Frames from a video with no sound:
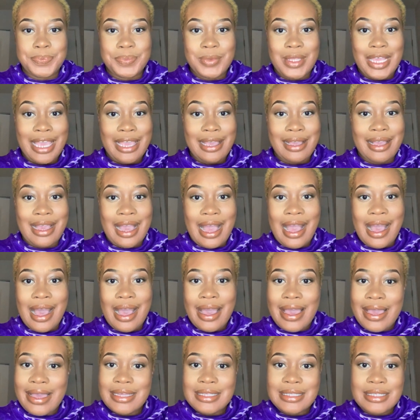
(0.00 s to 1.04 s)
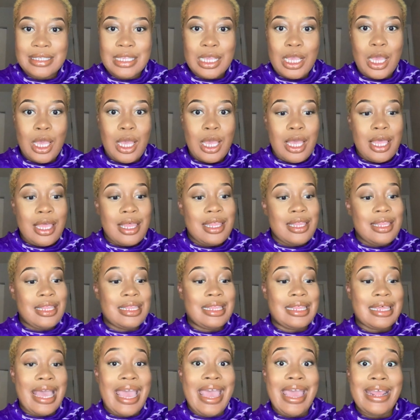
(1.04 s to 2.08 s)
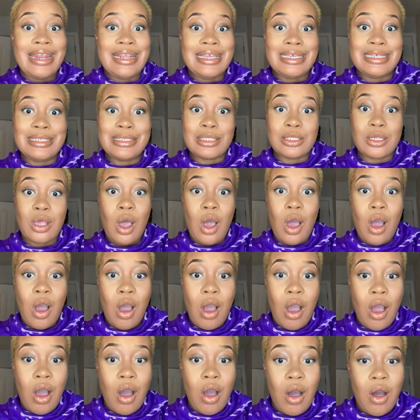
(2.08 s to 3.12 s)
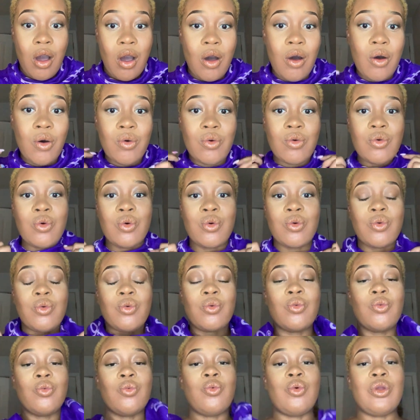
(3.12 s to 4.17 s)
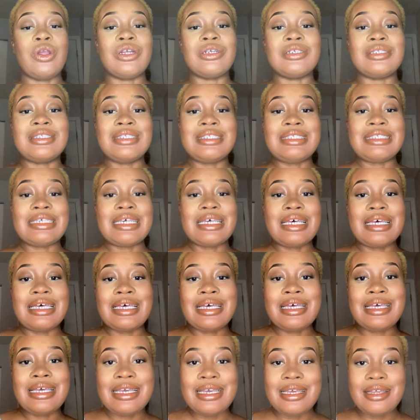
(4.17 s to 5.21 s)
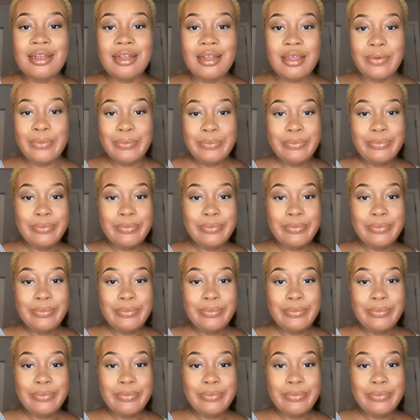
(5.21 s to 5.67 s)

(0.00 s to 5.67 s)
And guys, that is all. We're done.